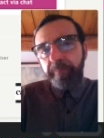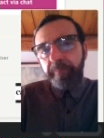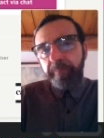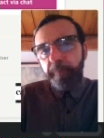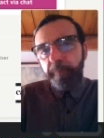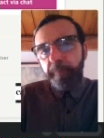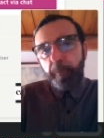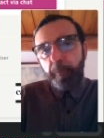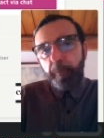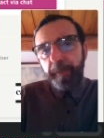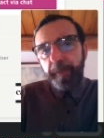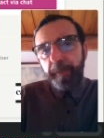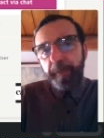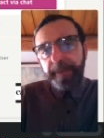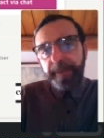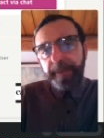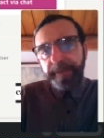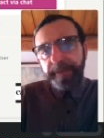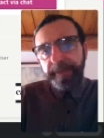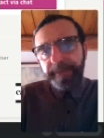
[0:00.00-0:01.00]
For me,
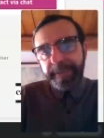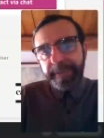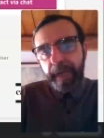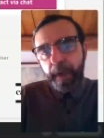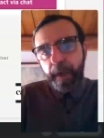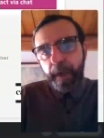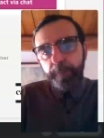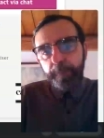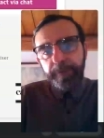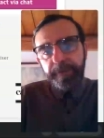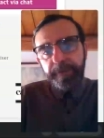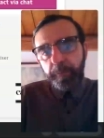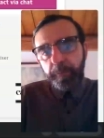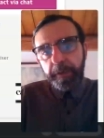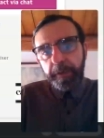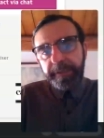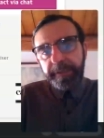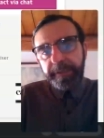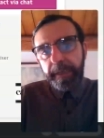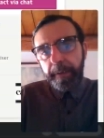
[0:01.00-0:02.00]
this house, for
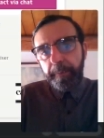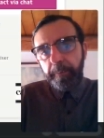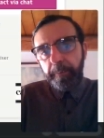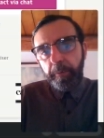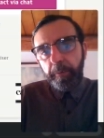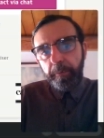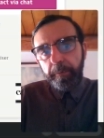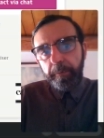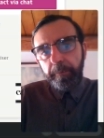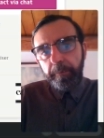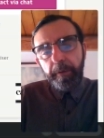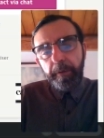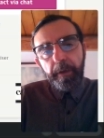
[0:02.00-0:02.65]
example,